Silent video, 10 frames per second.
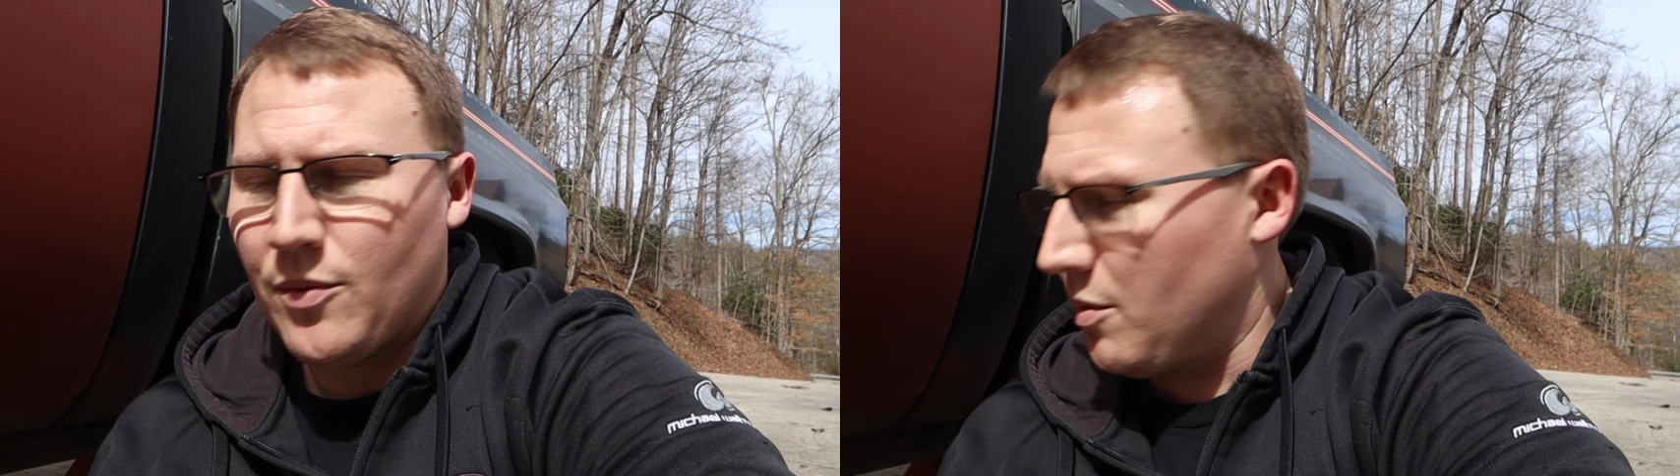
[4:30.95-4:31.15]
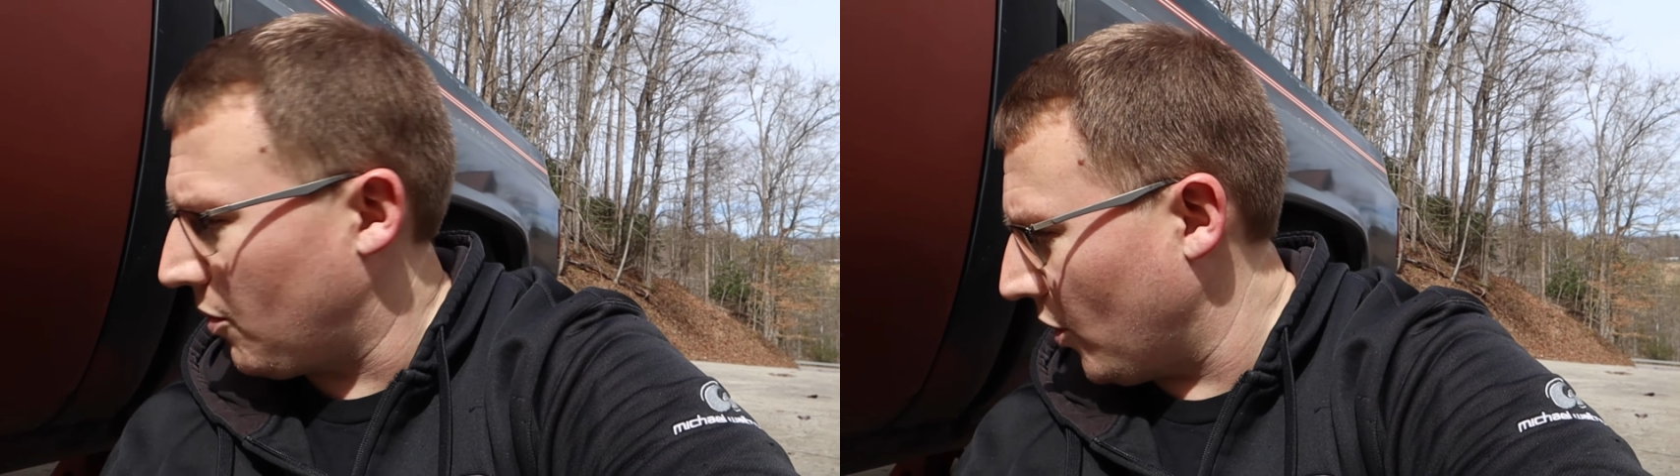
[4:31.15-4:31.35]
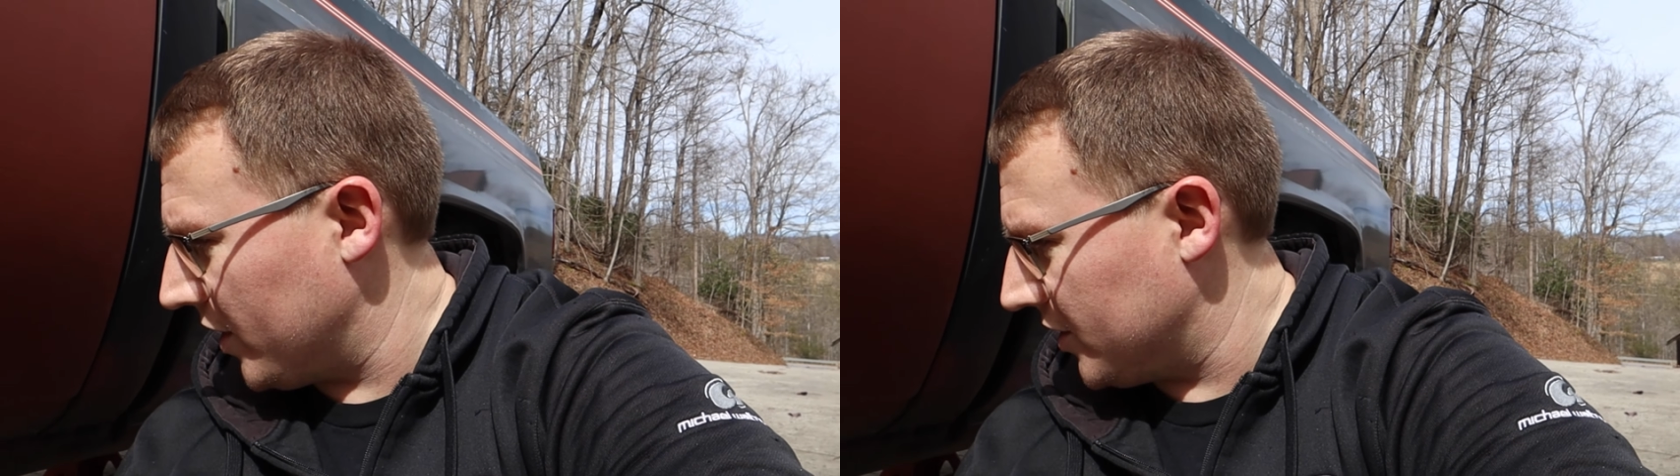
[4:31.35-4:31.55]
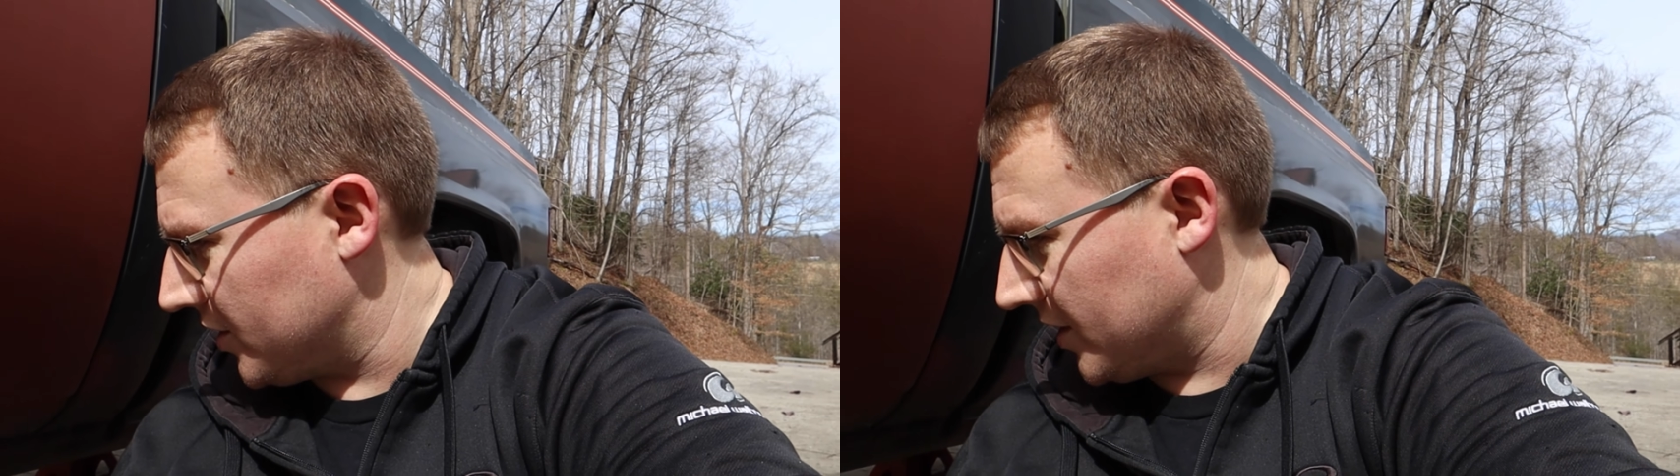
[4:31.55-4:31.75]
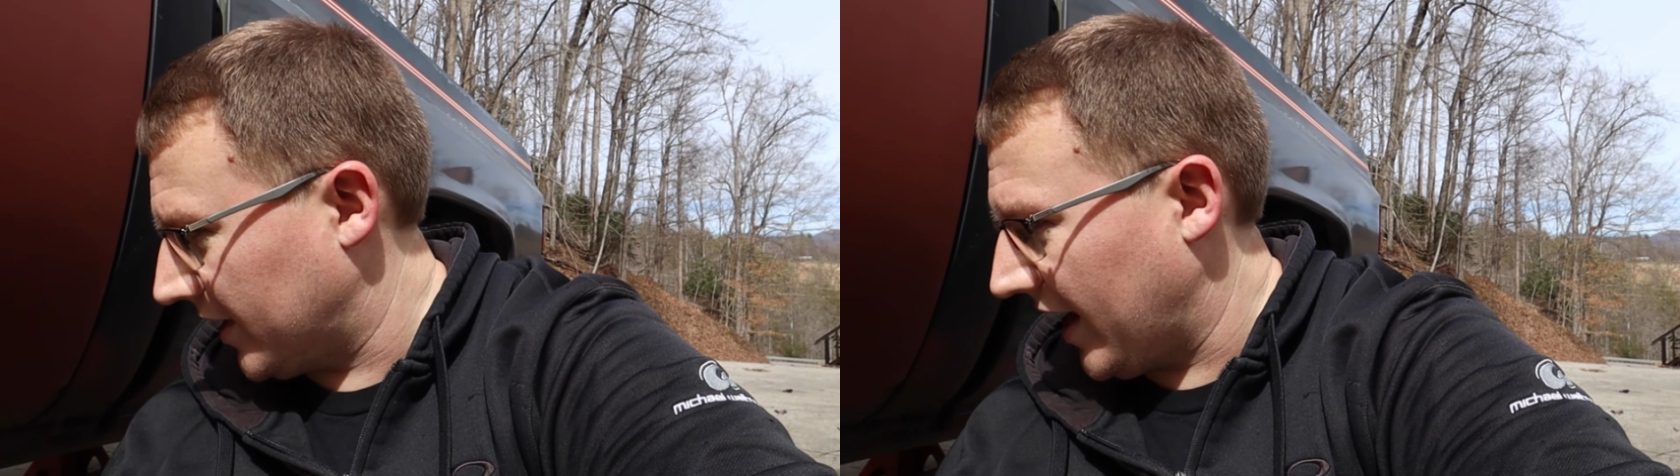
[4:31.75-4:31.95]
one point
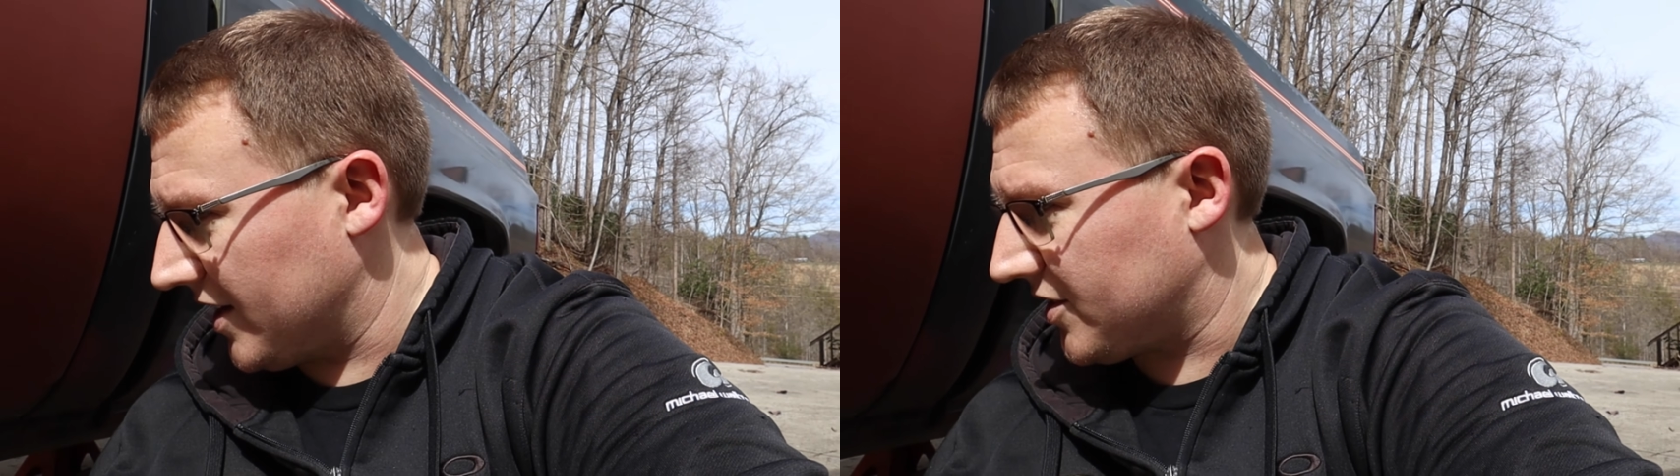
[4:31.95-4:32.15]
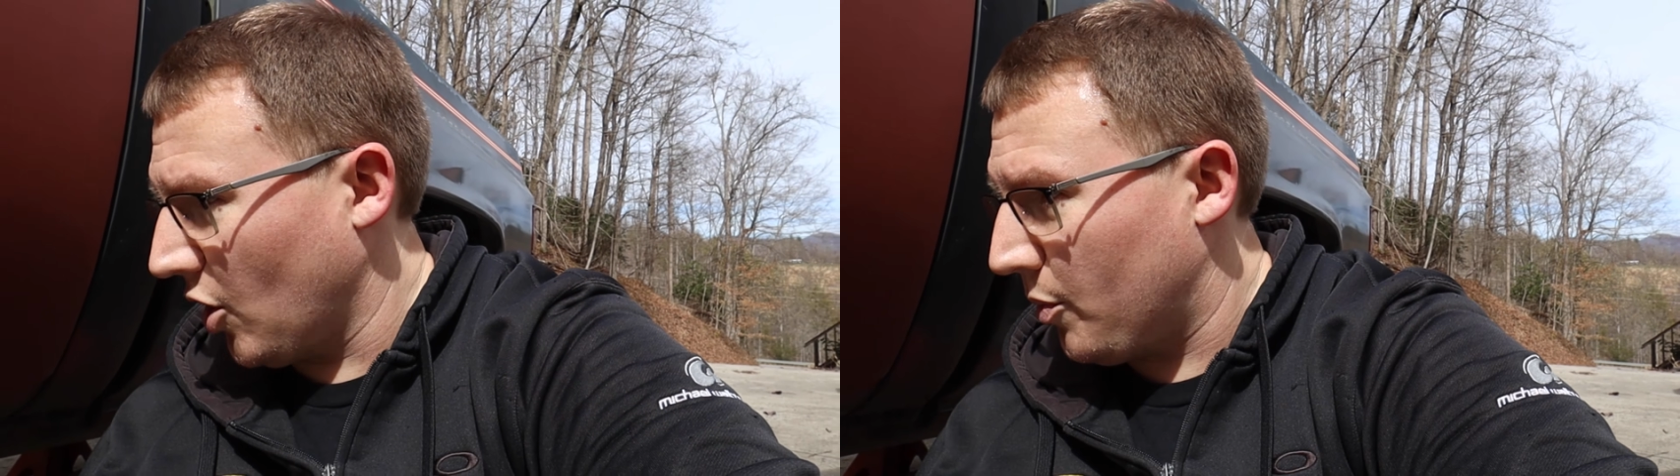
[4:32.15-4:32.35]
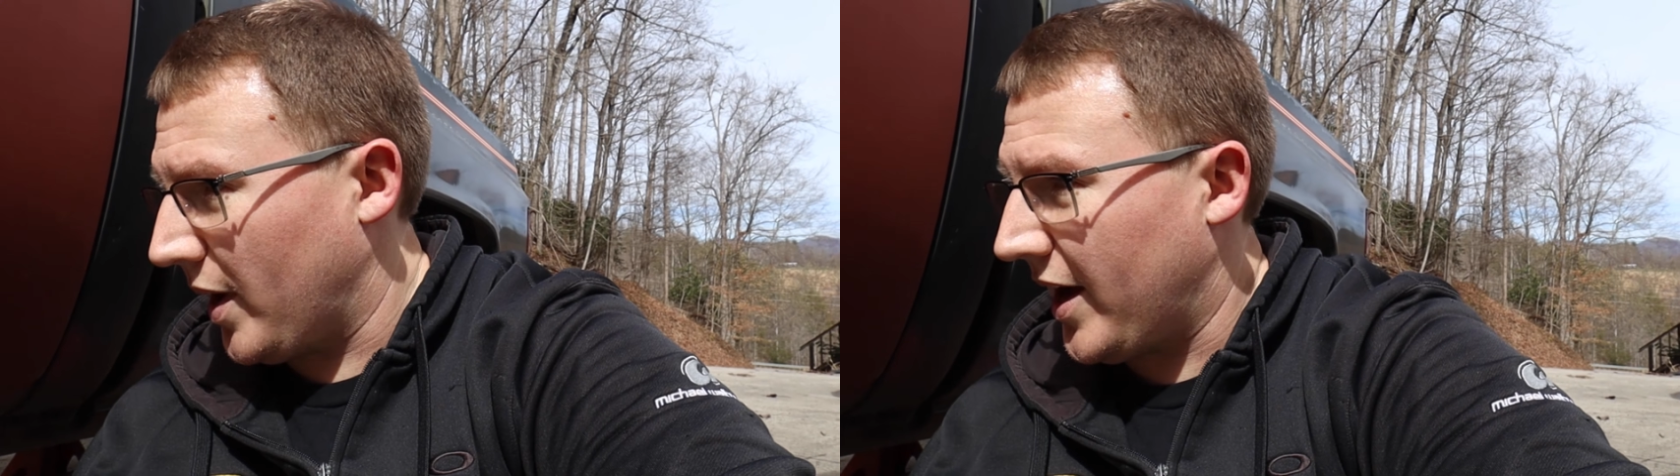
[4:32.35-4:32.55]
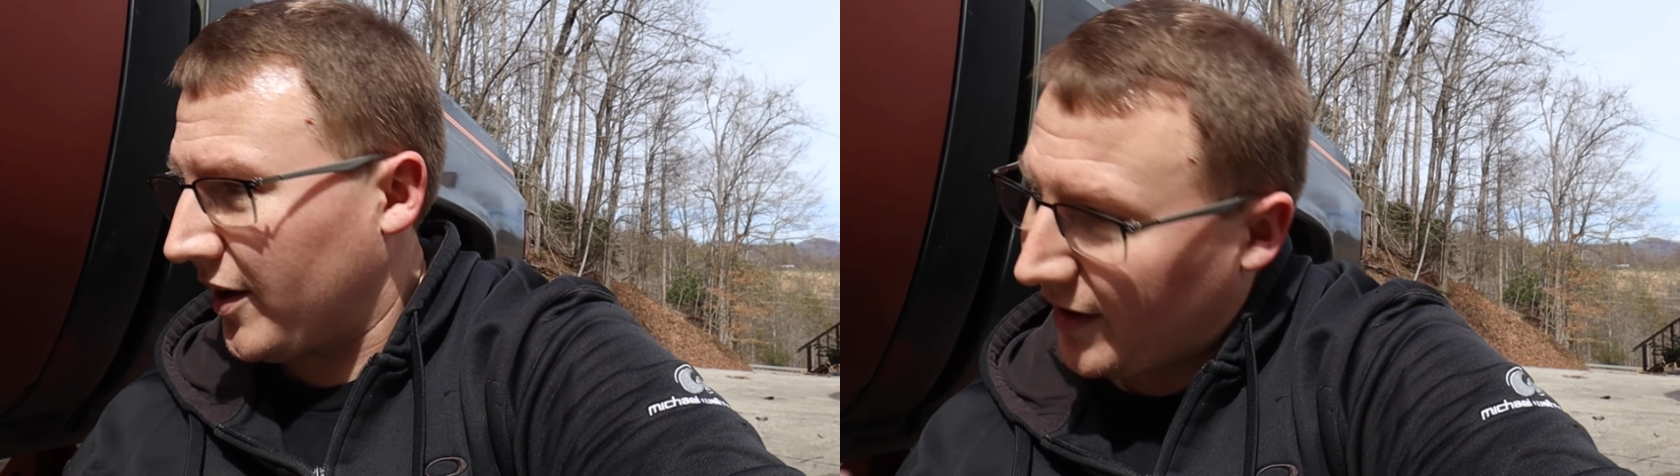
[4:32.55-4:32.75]
just to kind of scope it out,